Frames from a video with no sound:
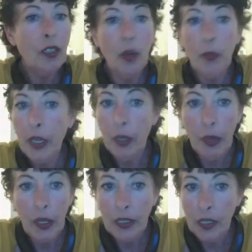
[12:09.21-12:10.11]
Don't bring your
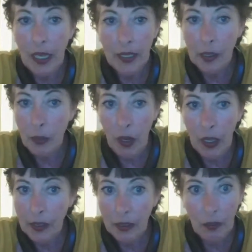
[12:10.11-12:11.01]
birds to hands to
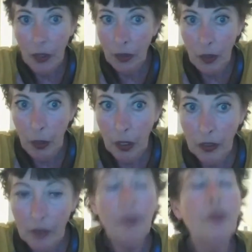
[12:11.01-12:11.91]
paws. We don't do
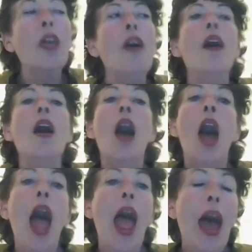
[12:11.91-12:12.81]
birds.
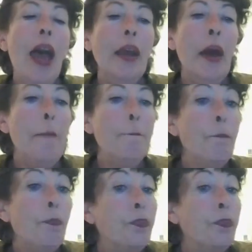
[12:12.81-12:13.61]
And um,